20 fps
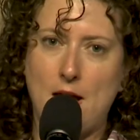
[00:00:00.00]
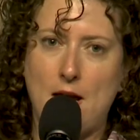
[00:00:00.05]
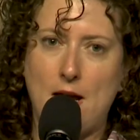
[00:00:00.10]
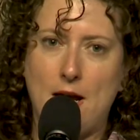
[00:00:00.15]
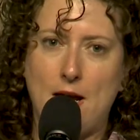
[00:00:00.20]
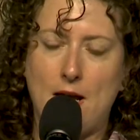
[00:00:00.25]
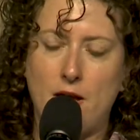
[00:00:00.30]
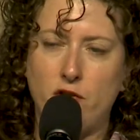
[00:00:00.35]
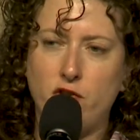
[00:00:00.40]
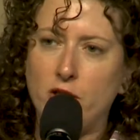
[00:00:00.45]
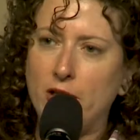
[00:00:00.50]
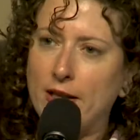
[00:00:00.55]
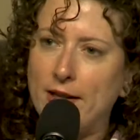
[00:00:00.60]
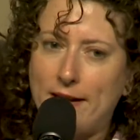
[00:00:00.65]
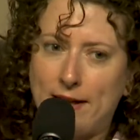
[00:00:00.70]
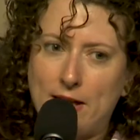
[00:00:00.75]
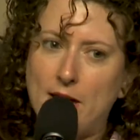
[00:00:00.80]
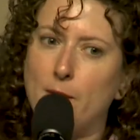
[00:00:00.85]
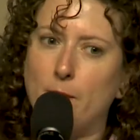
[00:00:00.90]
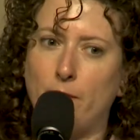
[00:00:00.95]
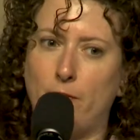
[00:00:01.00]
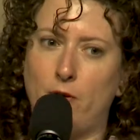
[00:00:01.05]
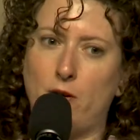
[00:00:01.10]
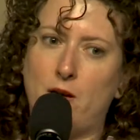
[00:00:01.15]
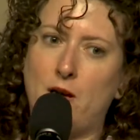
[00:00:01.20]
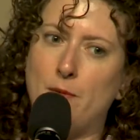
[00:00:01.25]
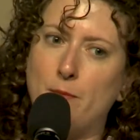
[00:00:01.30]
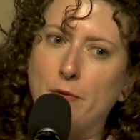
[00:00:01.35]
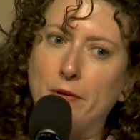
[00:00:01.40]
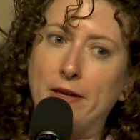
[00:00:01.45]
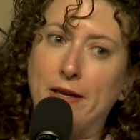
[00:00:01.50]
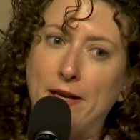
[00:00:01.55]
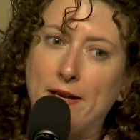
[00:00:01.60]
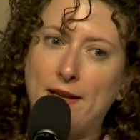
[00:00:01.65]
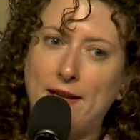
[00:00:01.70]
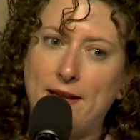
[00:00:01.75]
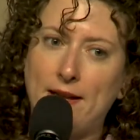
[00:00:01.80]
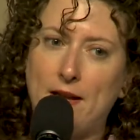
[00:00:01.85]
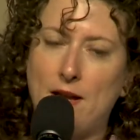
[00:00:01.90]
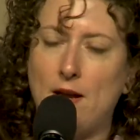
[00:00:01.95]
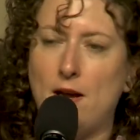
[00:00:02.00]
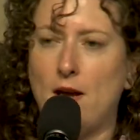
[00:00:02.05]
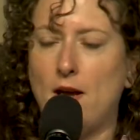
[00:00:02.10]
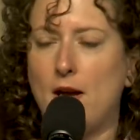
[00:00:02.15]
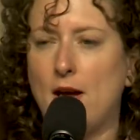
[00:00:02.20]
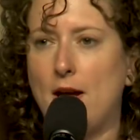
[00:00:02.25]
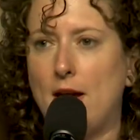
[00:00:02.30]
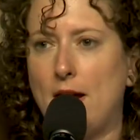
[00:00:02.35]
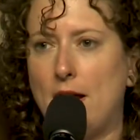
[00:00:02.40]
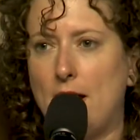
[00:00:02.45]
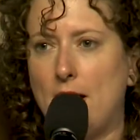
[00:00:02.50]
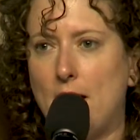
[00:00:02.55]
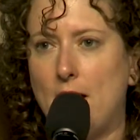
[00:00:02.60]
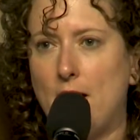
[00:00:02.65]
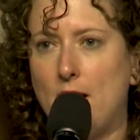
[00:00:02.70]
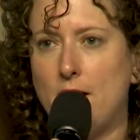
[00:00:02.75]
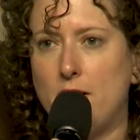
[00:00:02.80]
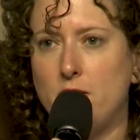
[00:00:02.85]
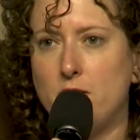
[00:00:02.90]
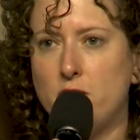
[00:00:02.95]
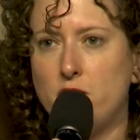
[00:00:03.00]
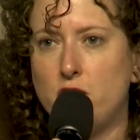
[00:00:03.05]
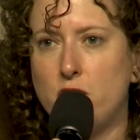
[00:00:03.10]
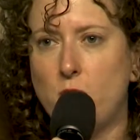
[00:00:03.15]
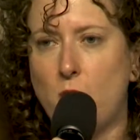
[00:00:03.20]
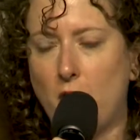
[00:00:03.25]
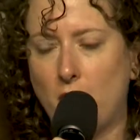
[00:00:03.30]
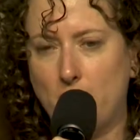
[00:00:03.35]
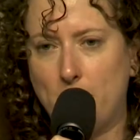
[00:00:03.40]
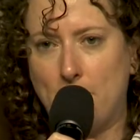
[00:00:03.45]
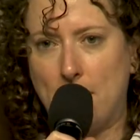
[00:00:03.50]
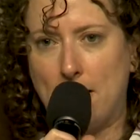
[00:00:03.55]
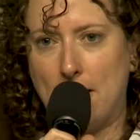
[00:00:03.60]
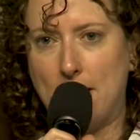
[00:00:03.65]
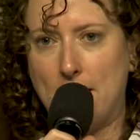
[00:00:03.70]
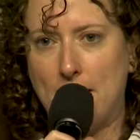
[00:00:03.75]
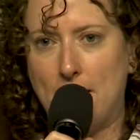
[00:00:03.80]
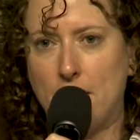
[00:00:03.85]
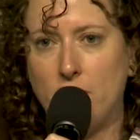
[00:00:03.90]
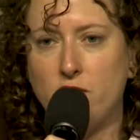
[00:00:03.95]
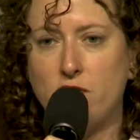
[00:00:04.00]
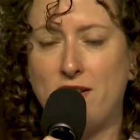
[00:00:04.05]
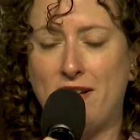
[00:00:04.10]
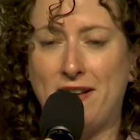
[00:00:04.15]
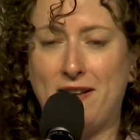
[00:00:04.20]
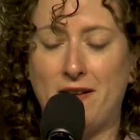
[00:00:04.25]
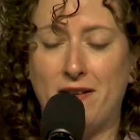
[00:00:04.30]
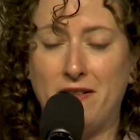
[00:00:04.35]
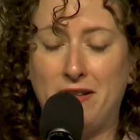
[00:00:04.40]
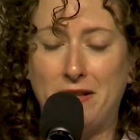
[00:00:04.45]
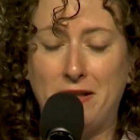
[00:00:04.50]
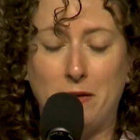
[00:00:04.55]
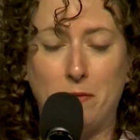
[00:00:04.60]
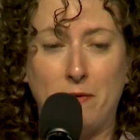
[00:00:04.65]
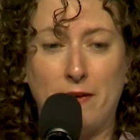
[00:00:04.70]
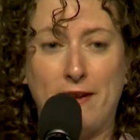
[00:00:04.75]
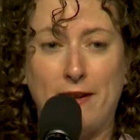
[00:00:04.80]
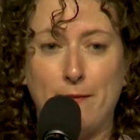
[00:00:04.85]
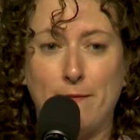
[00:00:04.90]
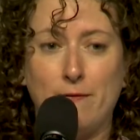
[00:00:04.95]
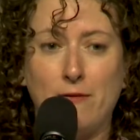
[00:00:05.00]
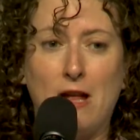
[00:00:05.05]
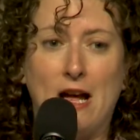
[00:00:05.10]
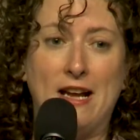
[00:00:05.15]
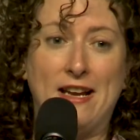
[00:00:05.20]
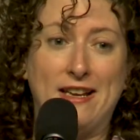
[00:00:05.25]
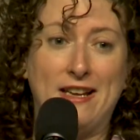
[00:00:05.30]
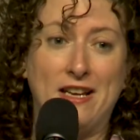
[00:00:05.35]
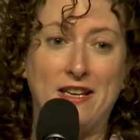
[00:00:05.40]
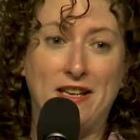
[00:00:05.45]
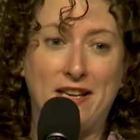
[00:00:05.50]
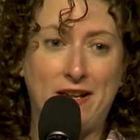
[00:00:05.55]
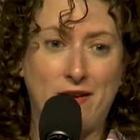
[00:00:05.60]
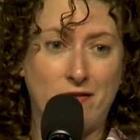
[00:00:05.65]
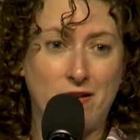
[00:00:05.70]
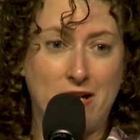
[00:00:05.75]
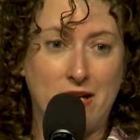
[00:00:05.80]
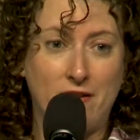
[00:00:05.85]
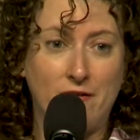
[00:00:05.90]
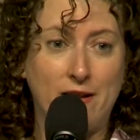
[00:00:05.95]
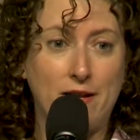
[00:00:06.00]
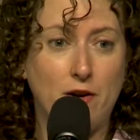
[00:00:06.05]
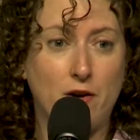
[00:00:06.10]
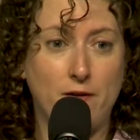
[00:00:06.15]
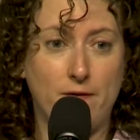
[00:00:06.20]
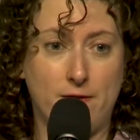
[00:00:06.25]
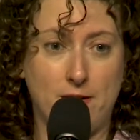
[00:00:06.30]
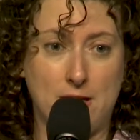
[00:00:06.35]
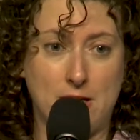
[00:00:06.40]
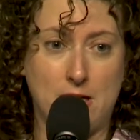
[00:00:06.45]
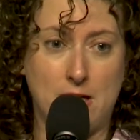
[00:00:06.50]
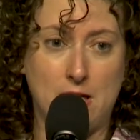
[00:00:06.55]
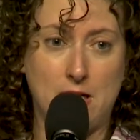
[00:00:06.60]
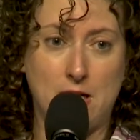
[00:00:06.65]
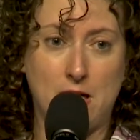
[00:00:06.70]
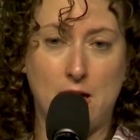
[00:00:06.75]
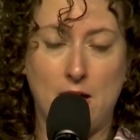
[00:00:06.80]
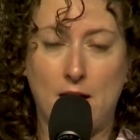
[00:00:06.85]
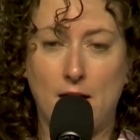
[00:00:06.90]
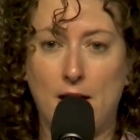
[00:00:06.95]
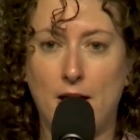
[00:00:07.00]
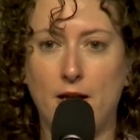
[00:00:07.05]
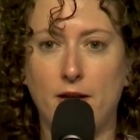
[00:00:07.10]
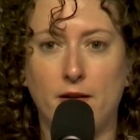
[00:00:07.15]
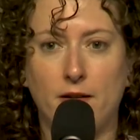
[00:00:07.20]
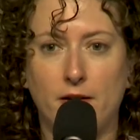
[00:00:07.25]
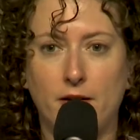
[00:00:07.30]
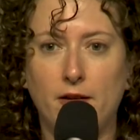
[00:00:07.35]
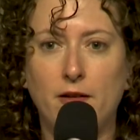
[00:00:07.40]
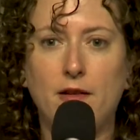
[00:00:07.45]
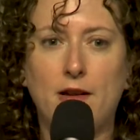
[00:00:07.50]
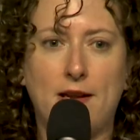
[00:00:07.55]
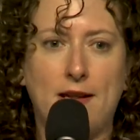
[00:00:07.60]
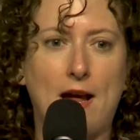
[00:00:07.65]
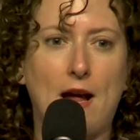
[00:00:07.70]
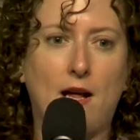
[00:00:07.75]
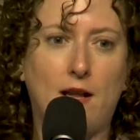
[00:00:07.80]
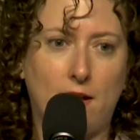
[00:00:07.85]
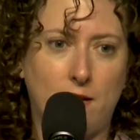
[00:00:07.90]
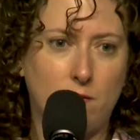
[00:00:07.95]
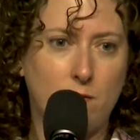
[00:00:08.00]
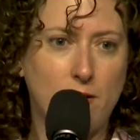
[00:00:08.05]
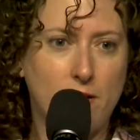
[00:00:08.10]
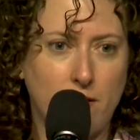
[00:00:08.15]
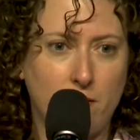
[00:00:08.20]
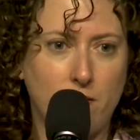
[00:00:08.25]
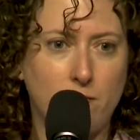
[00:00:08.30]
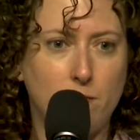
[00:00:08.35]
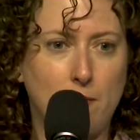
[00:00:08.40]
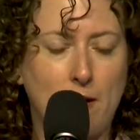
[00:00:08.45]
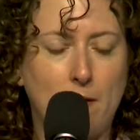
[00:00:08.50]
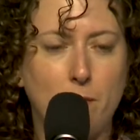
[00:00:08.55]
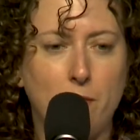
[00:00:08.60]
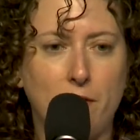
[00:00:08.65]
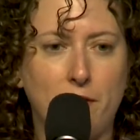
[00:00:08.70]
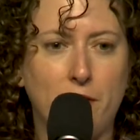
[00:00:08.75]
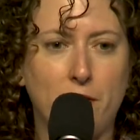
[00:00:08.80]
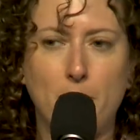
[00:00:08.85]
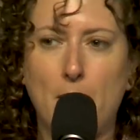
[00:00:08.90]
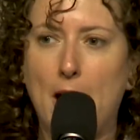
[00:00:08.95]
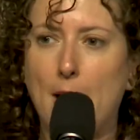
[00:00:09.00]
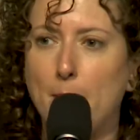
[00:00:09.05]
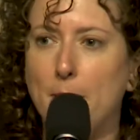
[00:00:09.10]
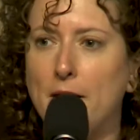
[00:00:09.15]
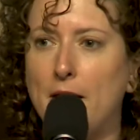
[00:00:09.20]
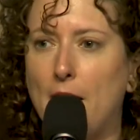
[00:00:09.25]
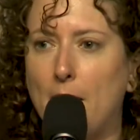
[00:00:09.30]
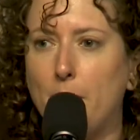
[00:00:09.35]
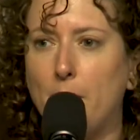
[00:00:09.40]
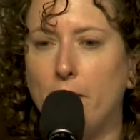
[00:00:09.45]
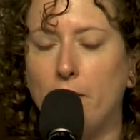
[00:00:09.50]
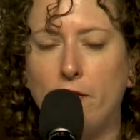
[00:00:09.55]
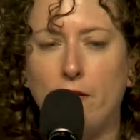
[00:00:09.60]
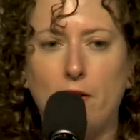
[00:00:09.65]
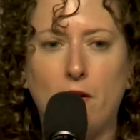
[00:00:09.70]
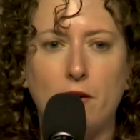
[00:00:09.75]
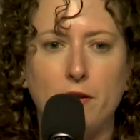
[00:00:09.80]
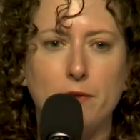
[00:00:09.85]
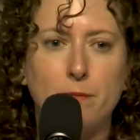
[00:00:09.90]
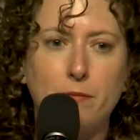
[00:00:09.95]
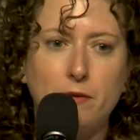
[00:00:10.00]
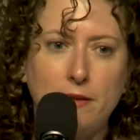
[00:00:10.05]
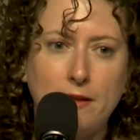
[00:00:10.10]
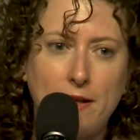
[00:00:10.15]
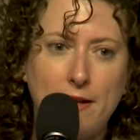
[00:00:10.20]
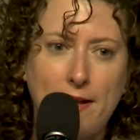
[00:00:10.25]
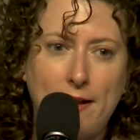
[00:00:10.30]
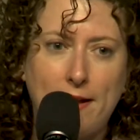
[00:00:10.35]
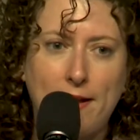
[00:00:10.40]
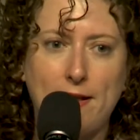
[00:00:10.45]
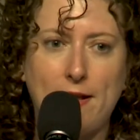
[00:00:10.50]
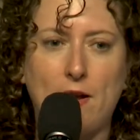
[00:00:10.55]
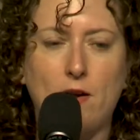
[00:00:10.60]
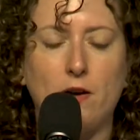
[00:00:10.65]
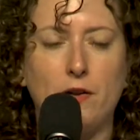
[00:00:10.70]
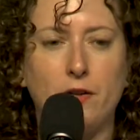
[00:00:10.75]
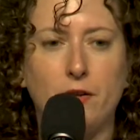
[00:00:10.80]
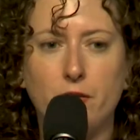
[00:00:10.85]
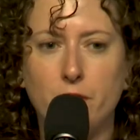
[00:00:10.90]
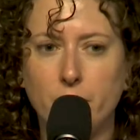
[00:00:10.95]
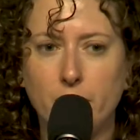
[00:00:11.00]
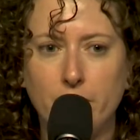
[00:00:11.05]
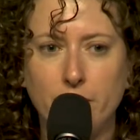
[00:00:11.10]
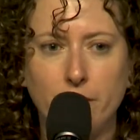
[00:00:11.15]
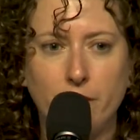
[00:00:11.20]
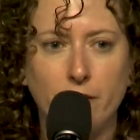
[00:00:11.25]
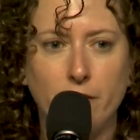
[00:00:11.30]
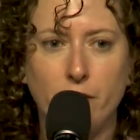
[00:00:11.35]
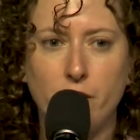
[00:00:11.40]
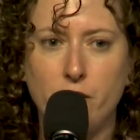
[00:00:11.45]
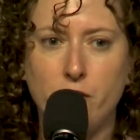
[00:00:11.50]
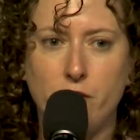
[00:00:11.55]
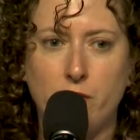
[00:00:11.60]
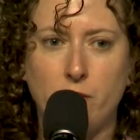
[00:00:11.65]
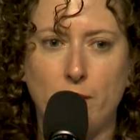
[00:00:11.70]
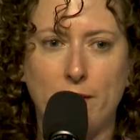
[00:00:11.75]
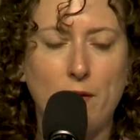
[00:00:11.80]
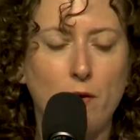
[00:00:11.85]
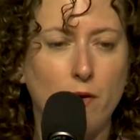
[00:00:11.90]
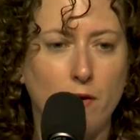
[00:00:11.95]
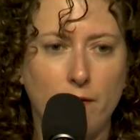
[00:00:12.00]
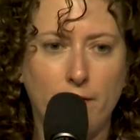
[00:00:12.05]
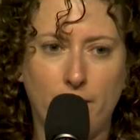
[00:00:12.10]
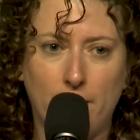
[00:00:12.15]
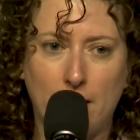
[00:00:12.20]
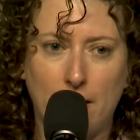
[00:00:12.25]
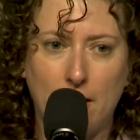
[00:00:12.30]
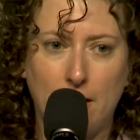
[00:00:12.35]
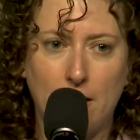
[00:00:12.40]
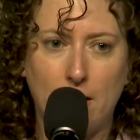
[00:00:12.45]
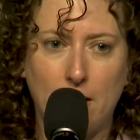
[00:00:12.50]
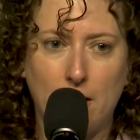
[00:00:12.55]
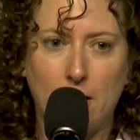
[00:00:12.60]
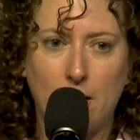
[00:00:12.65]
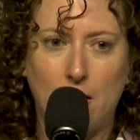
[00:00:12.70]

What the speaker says: And she didn't see him for a couple days. And she walked by, and she saw that there were some flies on the screen of his RV. And exactly what you might presume happened. She called the police. They called the coroner. She was horrified.